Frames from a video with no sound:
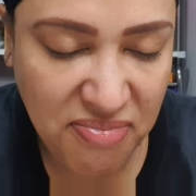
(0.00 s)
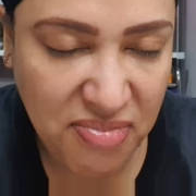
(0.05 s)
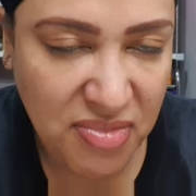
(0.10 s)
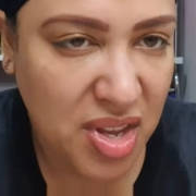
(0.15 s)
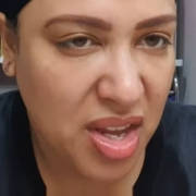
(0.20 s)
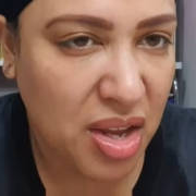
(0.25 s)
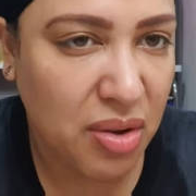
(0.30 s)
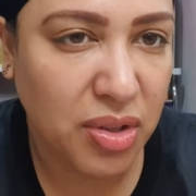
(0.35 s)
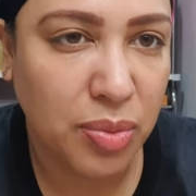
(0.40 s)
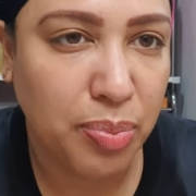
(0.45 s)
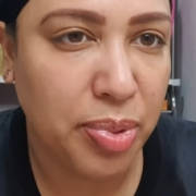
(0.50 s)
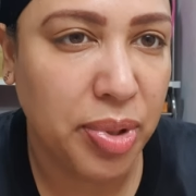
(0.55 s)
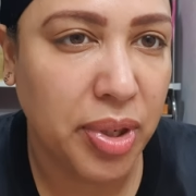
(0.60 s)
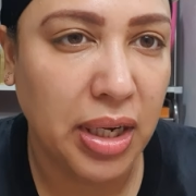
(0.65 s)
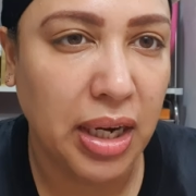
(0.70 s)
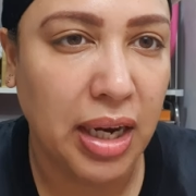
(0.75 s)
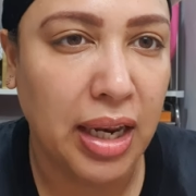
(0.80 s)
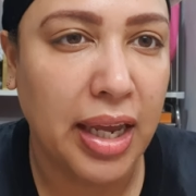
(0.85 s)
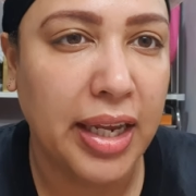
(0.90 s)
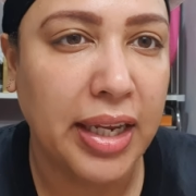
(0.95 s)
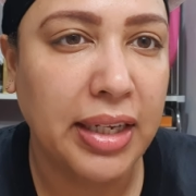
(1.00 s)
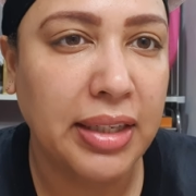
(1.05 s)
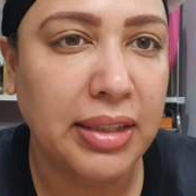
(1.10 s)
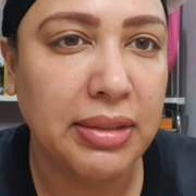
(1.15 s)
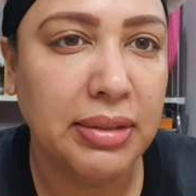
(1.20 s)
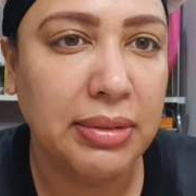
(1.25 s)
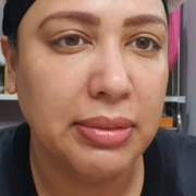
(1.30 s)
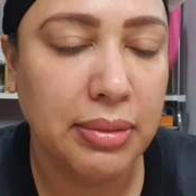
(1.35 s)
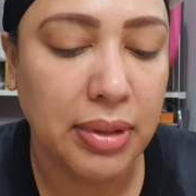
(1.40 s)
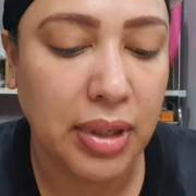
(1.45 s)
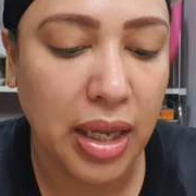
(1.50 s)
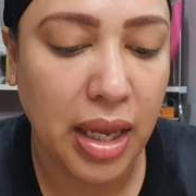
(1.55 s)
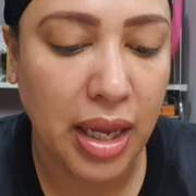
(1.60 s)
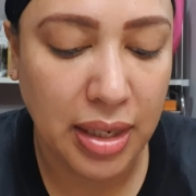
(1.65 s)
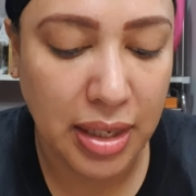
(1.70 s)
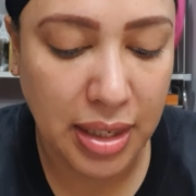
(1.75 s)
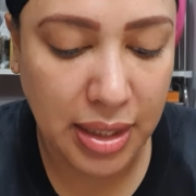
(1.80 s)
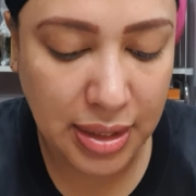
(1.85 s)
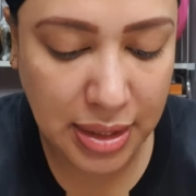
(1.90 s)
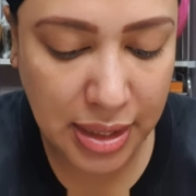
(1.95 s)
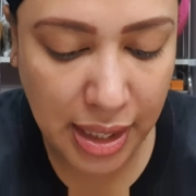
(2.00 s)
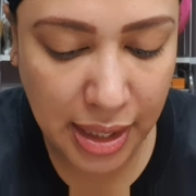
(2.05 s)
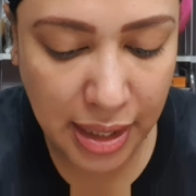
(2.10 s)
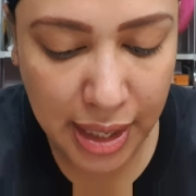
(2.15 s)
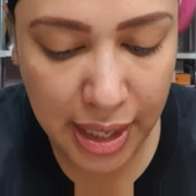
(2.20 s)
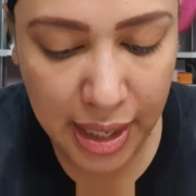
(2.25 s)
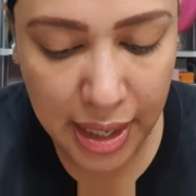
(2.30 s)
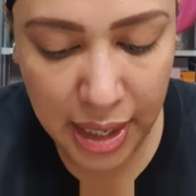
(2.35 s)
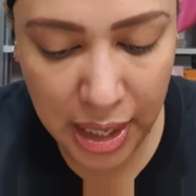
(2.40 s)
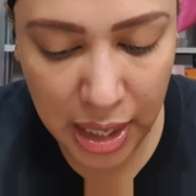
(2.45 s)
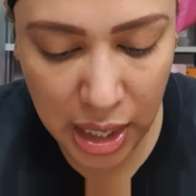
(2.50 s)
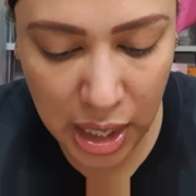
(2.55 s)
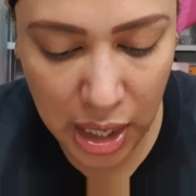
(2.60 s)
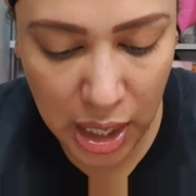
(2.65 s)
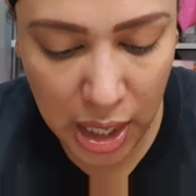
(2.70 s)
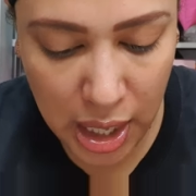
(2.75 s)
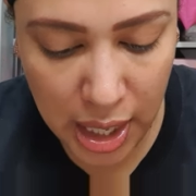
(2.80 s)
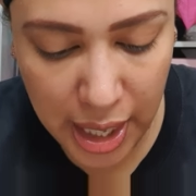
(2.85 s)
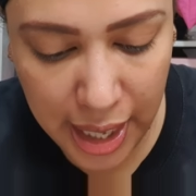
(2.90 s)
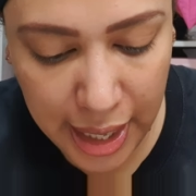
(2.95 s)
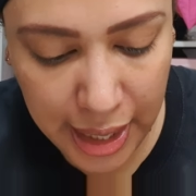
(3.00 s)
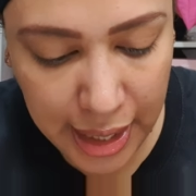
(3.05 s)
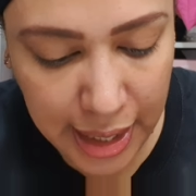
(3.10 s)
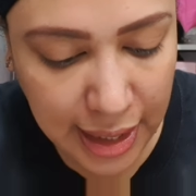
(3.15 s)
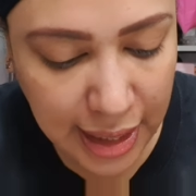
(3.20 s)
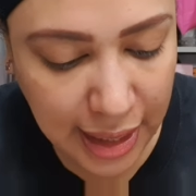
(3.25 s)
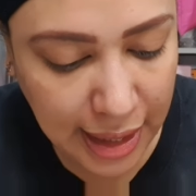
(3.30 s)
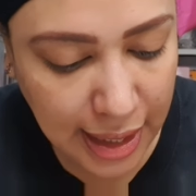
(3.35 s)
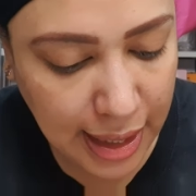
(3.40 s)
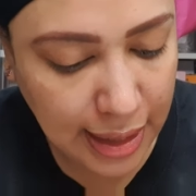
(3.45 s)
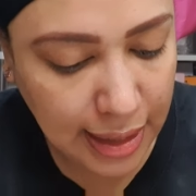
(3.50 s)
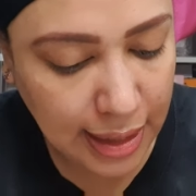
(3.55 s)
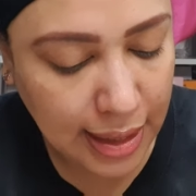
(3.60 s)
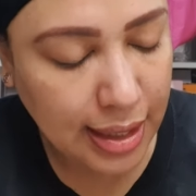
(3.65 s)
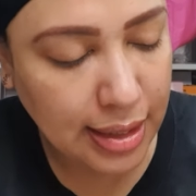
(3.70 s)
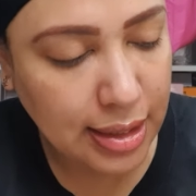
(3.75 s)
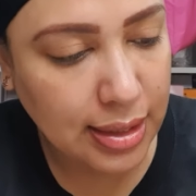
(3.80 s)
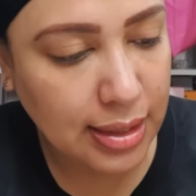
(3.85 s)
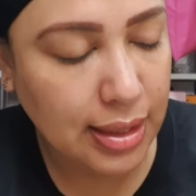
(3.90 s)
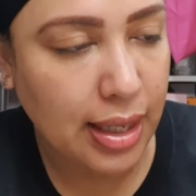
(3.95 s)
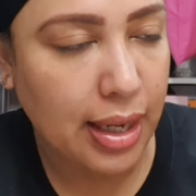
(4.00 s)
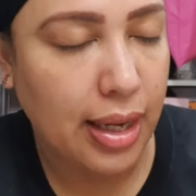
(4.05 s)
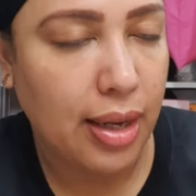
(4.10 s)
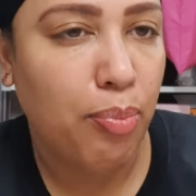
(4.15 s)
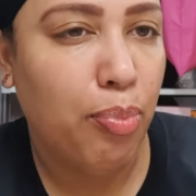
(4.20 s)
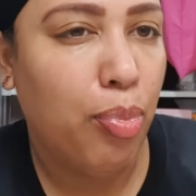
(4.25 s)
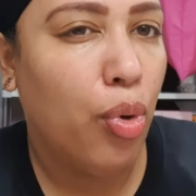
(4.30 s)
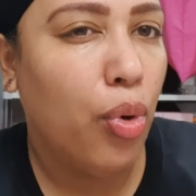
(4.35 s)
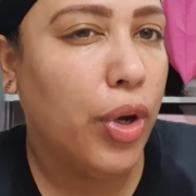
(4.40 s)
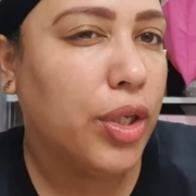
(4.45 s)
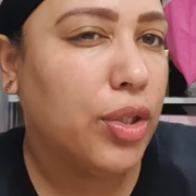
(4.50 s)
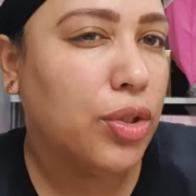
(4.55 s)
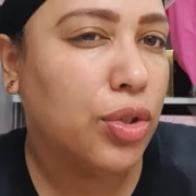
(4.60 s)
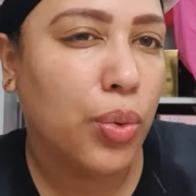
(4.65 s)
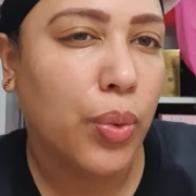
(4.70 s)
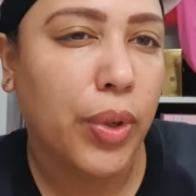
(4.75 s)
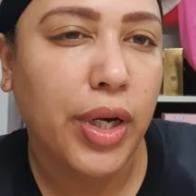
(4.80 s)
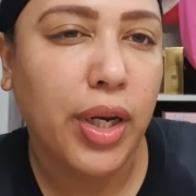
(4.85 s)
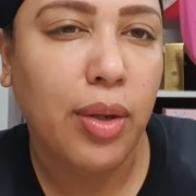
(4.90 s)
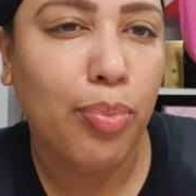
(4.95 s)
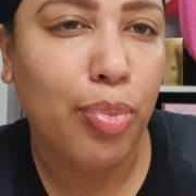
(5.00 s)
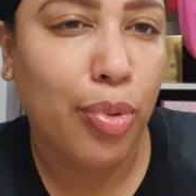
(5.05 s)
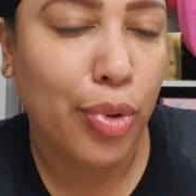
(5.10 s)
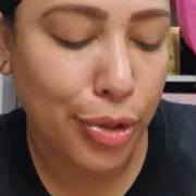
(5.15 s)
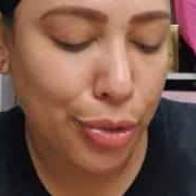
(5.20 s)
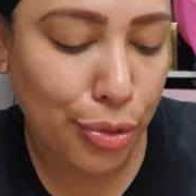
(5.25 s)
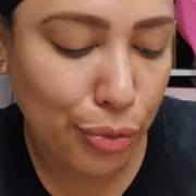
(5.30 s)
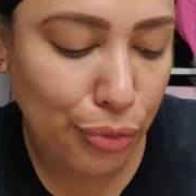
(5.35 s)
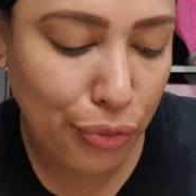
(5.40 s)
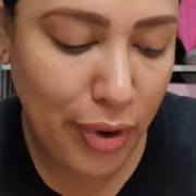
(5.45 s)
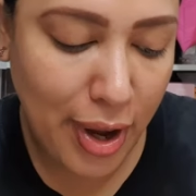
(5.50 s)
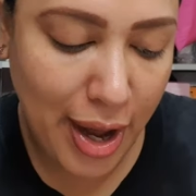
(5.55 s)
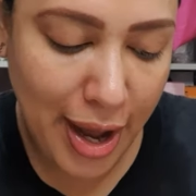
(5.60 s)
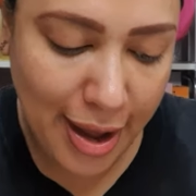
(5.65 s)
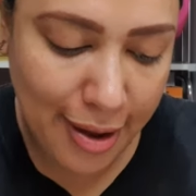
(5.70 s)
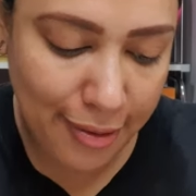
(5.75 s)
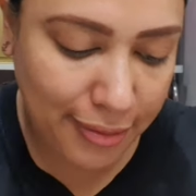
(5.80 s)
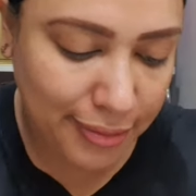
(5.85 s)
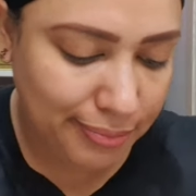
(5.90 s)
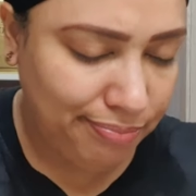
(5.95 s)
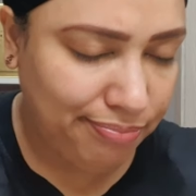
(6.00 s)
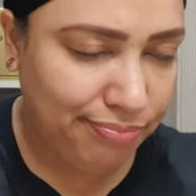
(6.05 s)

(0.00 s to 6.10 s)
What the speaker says: It was pretty light, and they say that anything that's like 0.20, 0.25